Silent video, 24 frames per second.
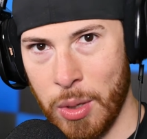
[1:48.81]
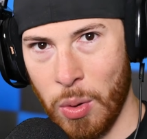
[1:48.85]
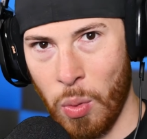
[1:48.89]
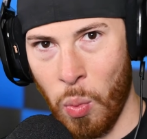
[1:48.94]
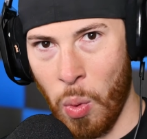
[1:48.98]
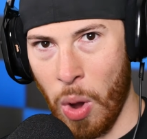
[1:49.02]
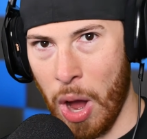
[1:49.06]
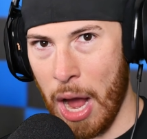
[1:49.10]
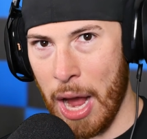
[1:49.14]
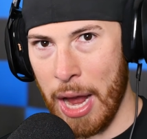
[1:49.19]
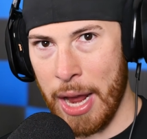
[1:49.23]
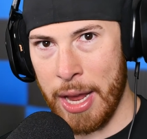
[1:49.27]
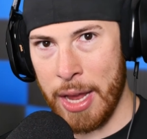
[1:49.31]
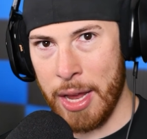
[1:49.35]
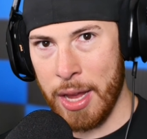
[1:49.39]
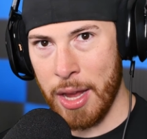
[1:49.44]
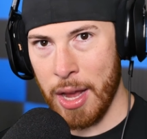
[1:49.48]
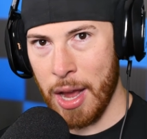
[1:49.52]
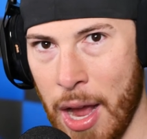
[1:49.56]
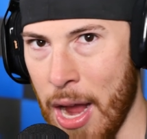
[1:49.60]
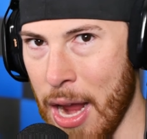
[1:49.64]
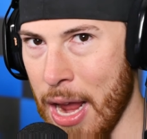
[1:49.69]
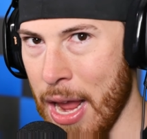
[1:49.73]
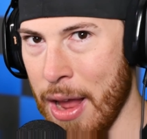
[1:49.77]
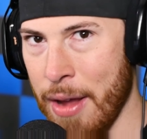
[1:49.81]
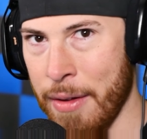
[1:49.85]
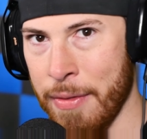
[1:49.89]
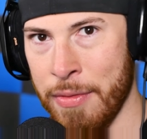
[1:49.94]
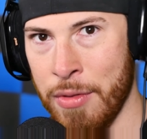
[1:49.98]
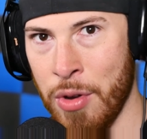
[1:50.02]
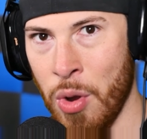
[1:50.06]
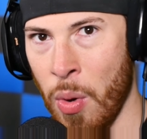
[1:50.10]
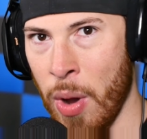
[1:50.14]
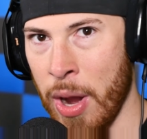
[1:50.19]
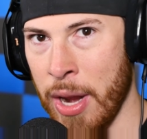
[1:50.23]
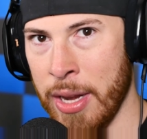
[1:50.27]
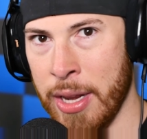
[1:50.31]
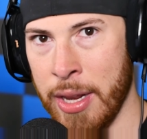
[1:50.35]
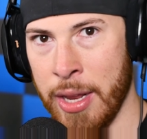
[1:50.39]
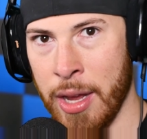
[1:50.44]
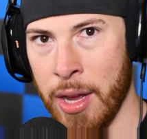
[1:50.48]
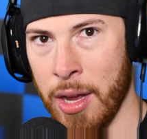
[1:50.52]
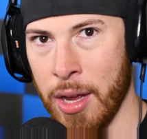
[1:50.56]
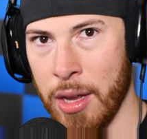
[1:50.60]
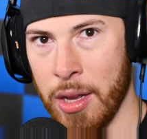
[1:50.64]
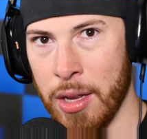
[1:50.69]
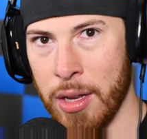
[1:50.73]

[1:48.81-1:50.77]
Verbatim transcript: Why? I have no idea.